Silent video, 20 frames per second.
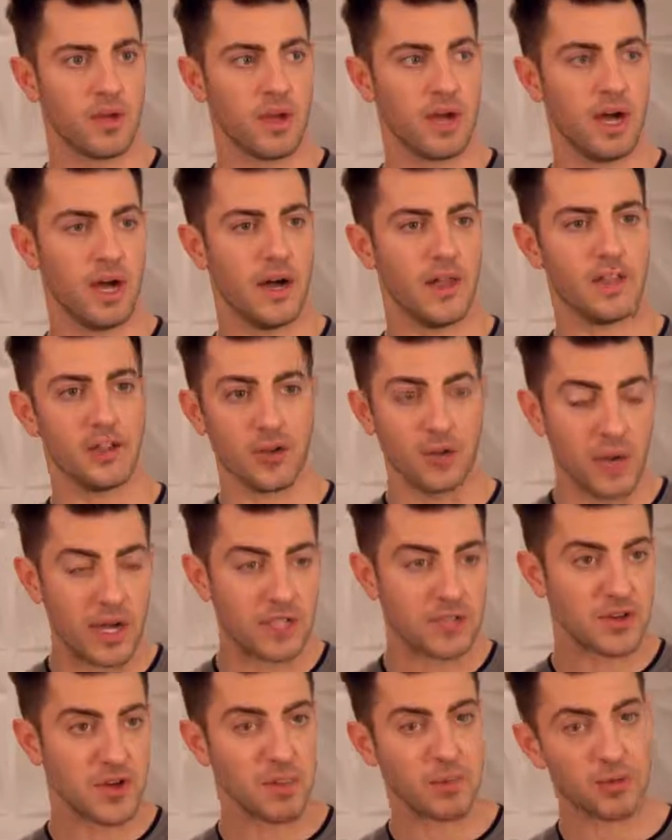Uh, yeah. And you
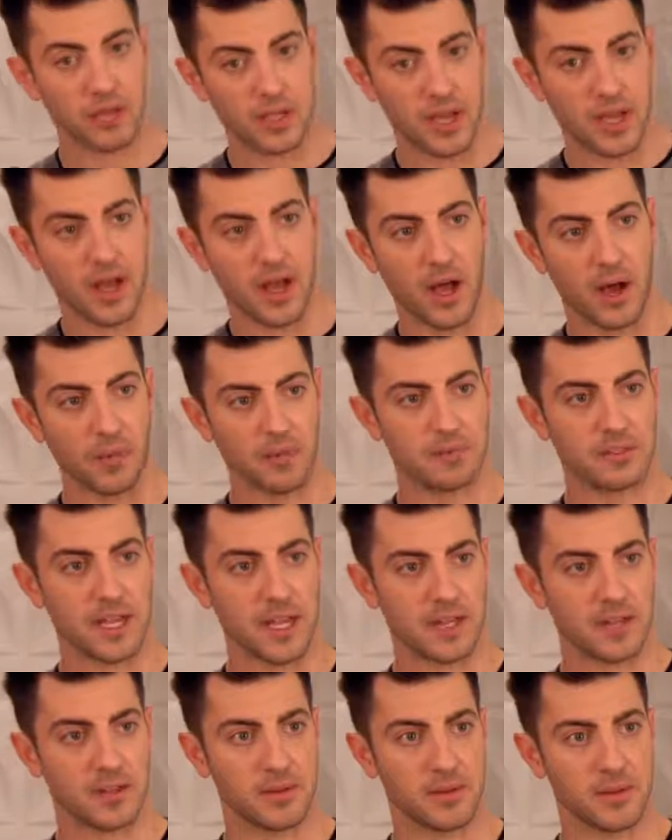guys are able to help
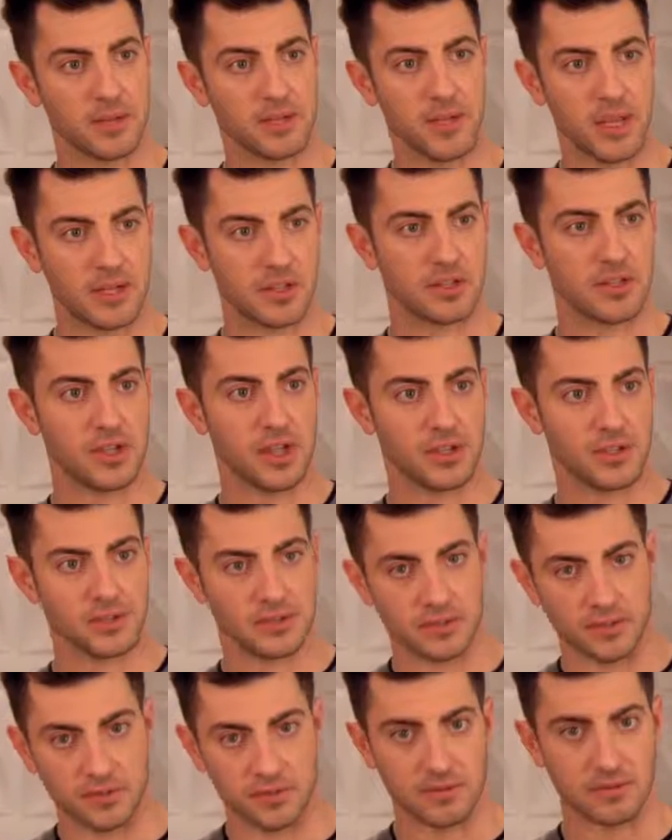take them and, and,
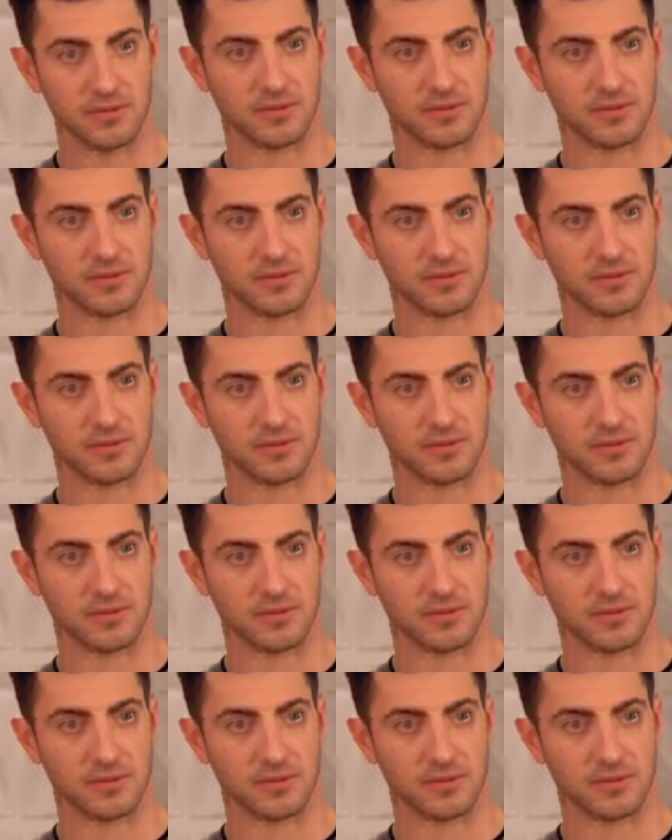and